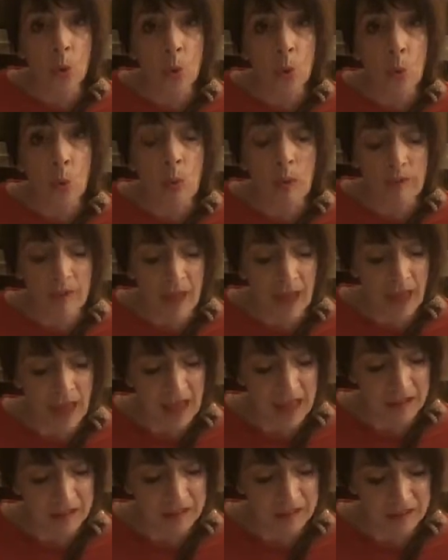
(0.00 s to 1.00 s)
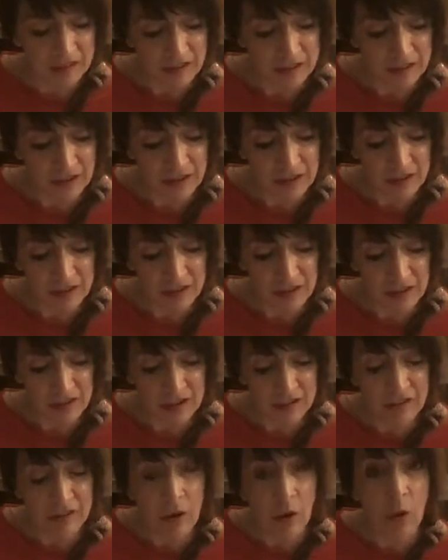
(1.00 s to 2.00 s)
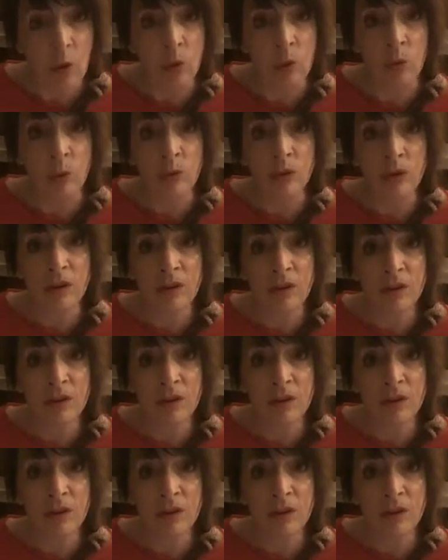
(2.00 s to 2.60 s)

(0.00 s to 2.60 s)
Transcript: When the head is whole,